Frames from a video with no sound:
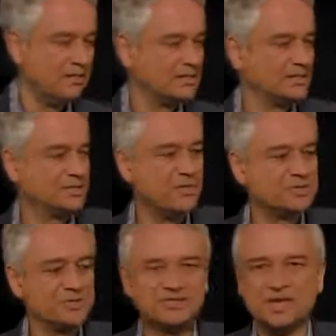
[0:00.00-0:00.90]
This
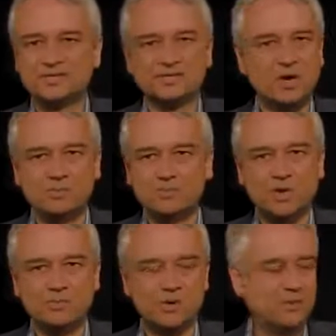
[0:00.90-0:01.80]
assumption says nope,
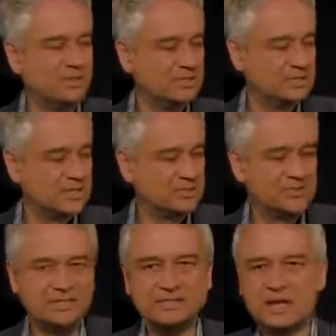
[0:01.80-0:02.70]
nope, nope. This
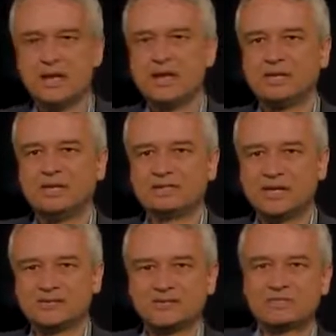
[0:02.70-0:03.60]
assumption is this
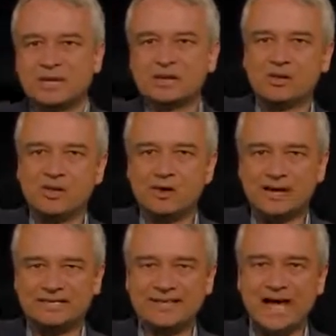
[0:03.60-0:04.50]
electron's coming
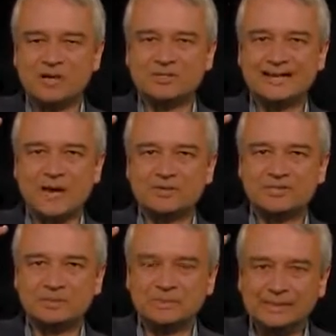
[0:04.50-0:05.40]
along, it scatters, and now
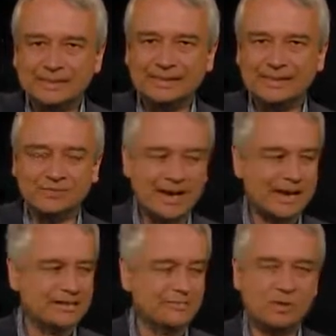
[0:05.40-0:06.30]
it's completely
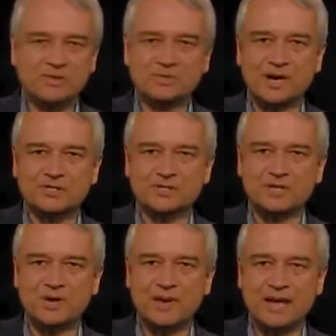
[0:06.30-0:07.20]
random what direction
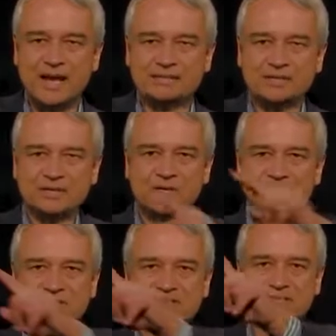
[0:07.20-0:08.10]
it's going next. It
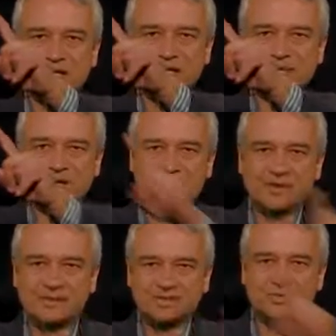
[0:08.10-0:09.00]
could just as likely be
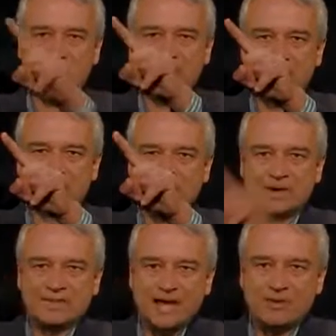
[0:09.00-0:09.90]
going this way as
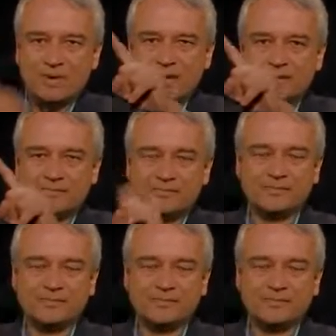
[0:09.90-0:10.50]
going that way.